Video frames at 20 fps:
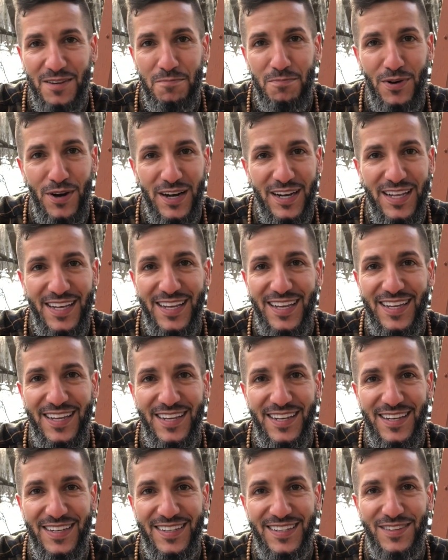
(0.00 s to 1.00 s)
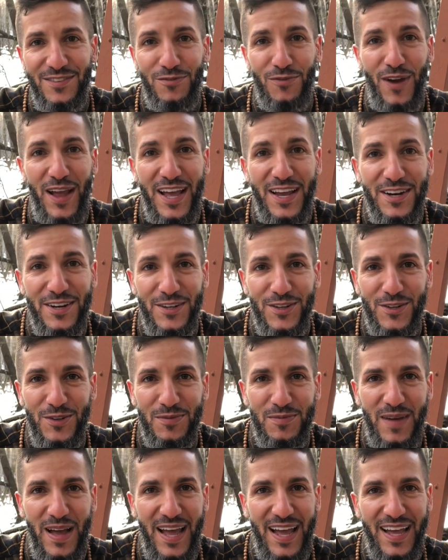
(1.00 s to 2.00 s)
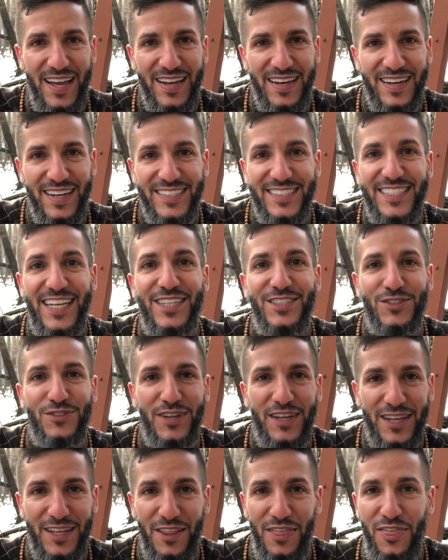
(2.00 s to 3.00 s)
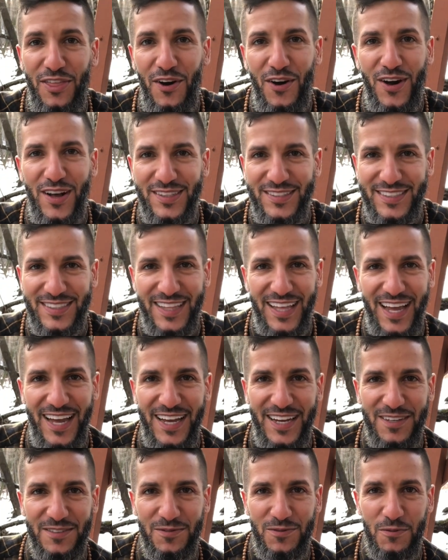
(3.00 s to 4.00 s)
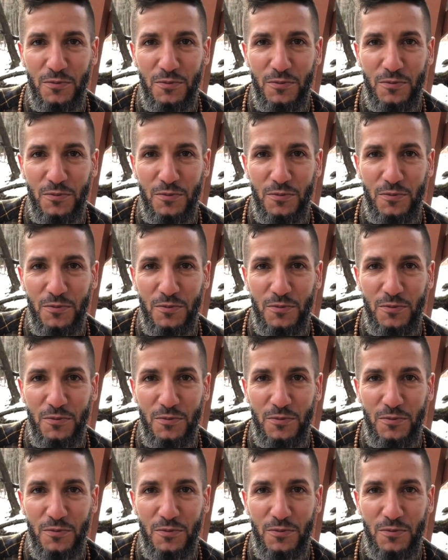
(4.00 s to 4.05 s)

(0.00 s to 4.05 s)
pretty random and eccentric thoughts that